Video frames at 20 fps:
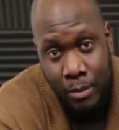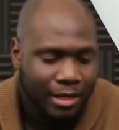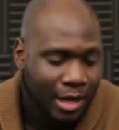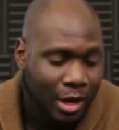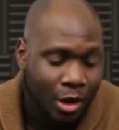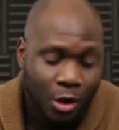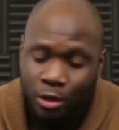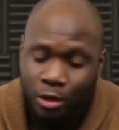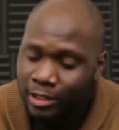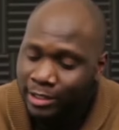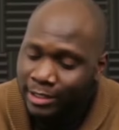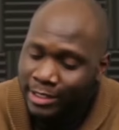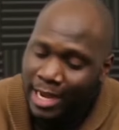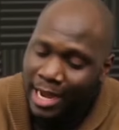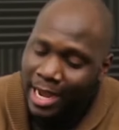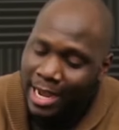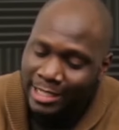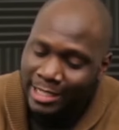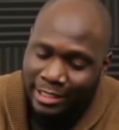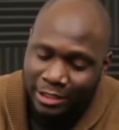Now, all the
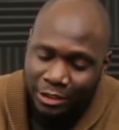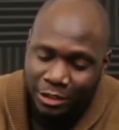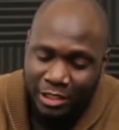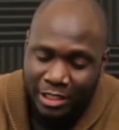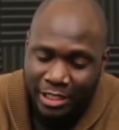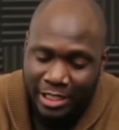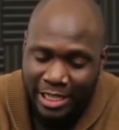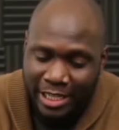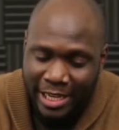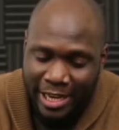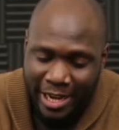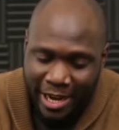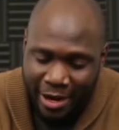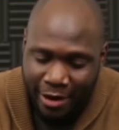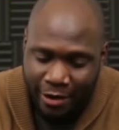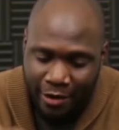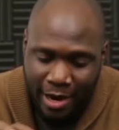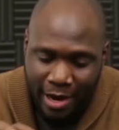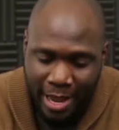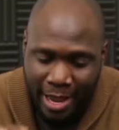ties that you see
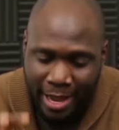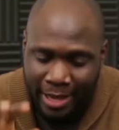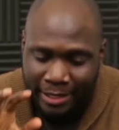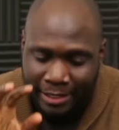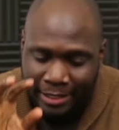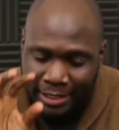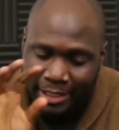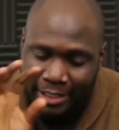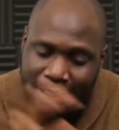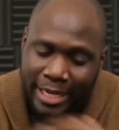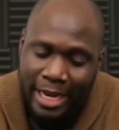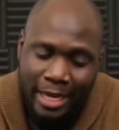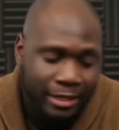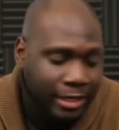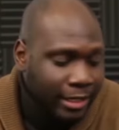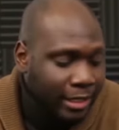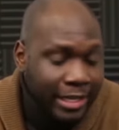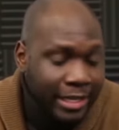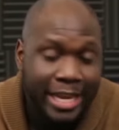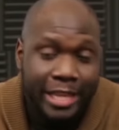here at a
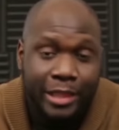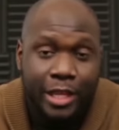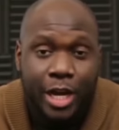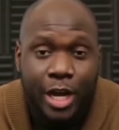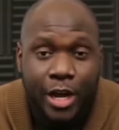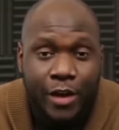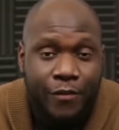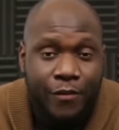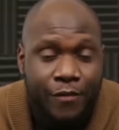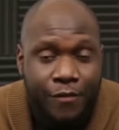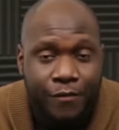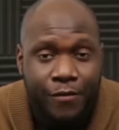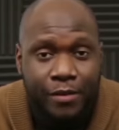standard length of